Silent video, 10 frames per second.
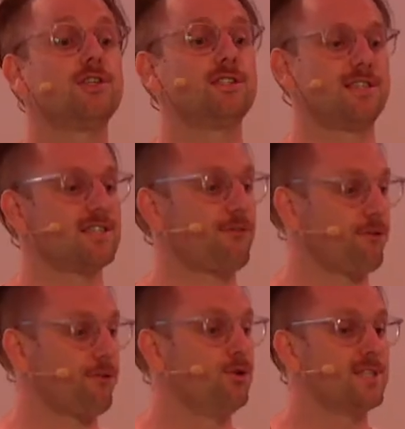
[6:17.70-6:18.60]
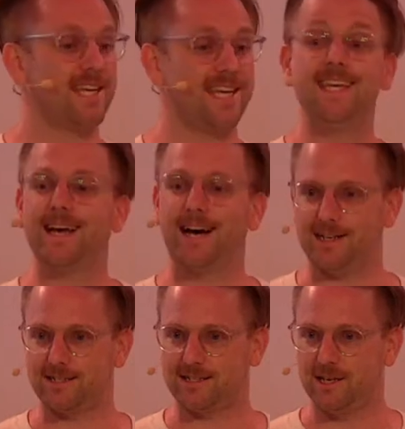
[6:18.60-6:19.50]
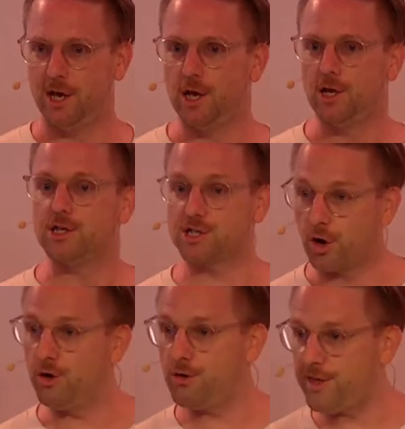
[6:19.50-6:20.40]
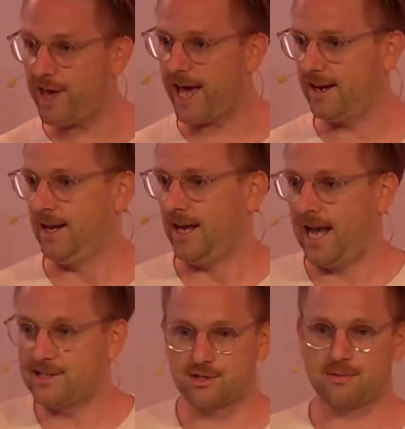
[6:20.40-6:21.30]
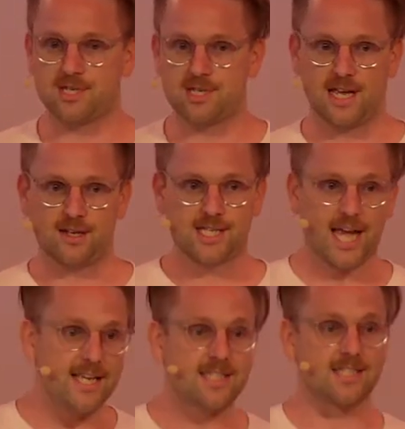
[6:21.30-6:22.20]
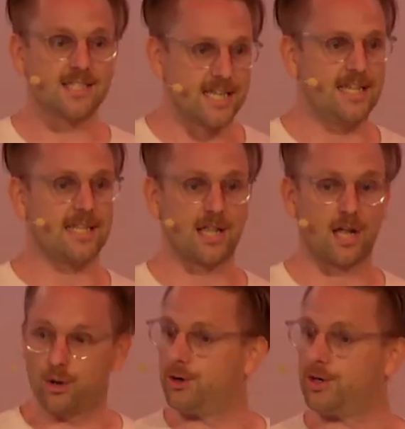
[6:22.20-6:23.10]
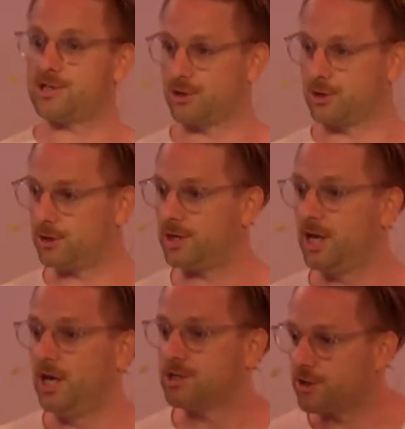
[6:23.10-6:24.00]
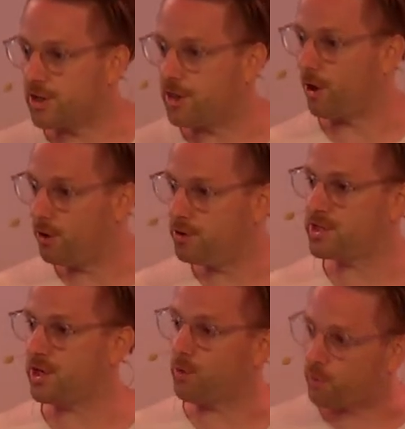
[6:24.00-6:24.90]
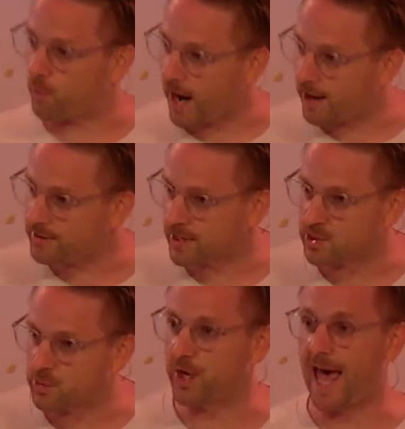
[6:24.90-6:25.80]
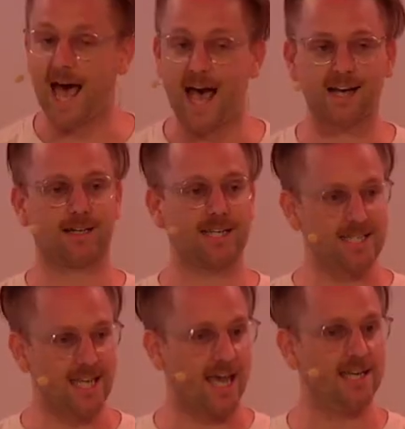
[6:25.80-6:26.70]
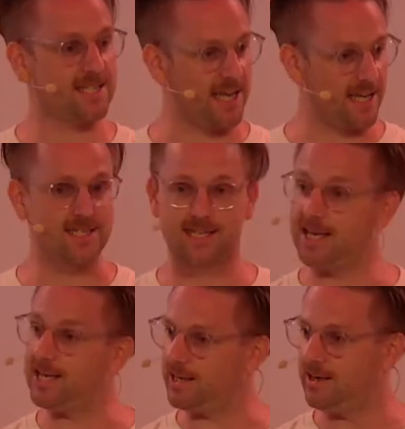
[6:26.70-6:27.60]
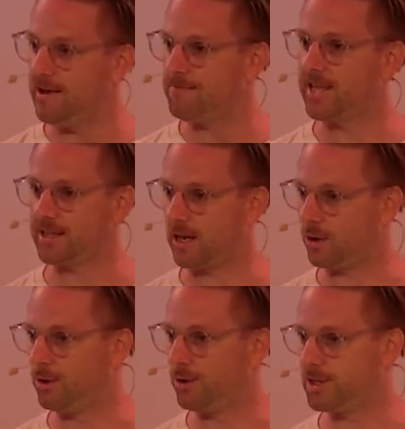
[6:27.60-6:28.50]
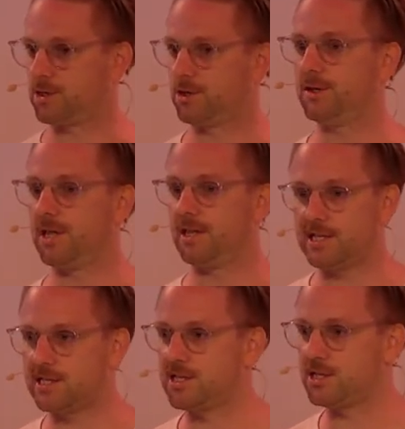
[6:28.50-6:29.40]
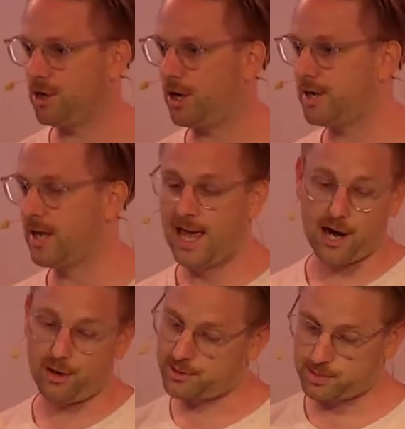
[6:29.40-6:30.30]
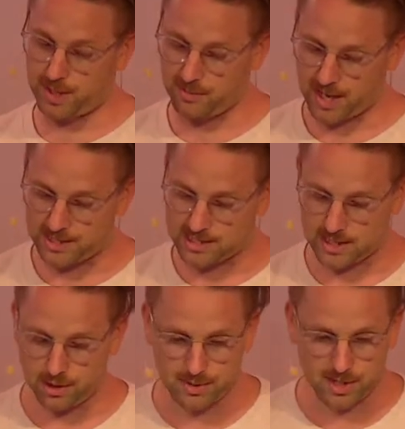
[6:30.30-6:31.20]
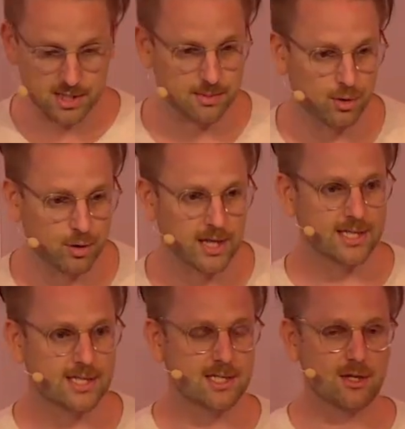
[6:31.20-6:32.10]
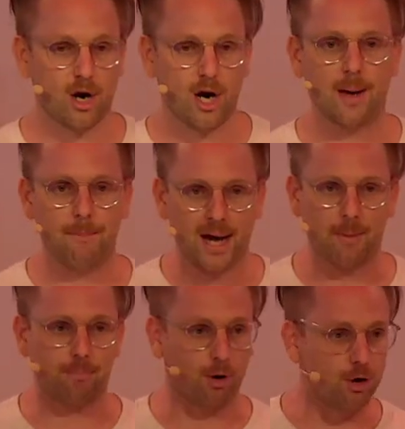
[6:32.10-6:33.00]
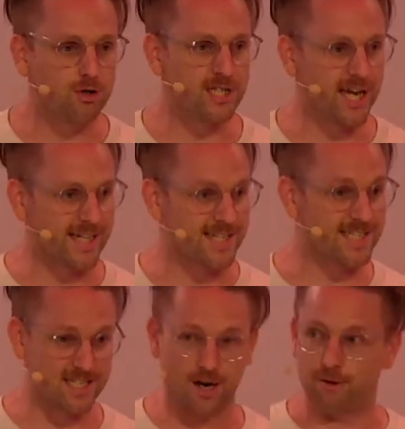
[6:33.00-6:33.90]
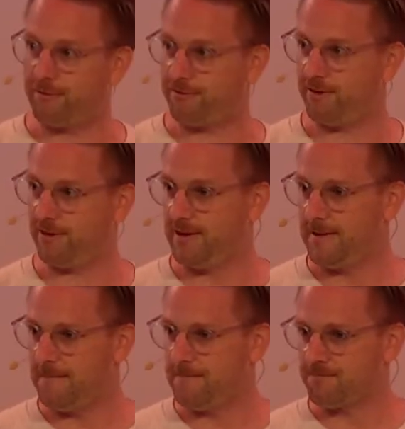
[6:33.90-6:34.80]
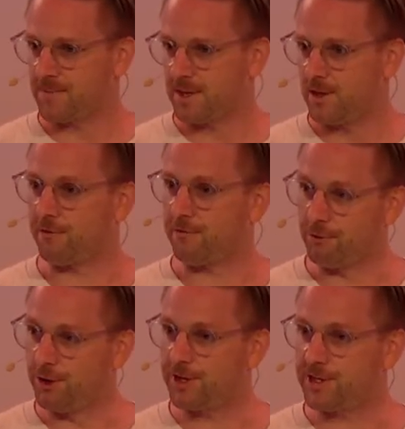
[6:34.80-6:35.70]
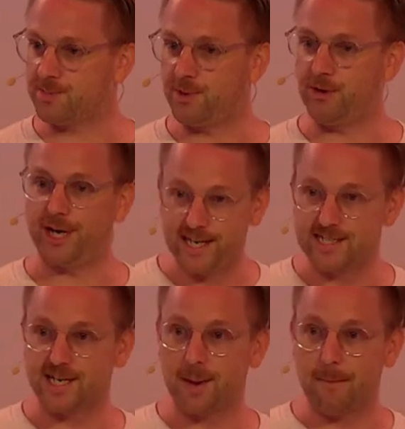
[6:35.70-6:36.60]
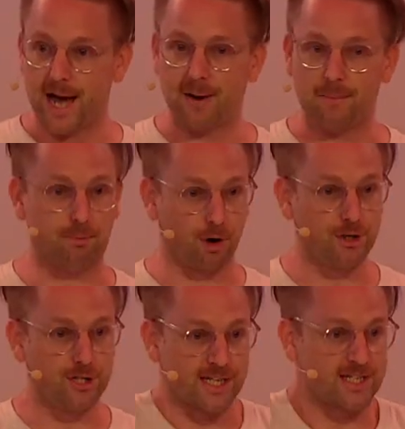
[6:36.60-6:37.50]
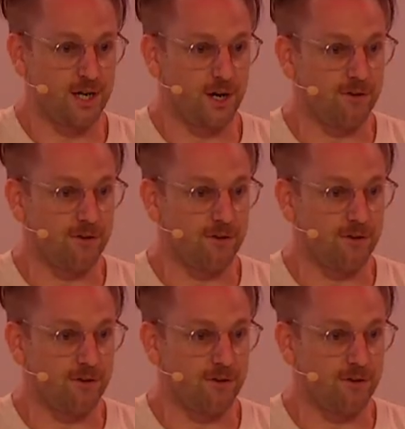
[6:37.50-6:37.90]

this fruit in us so that, as the scripture said, taste and see that the Lord is good, so that those around us would actually taste and see that the Lord is good. That this is not, and I'll speak about this a little bit this morning, this is not about project self. The fruit of the Spirit isn't about project self. It's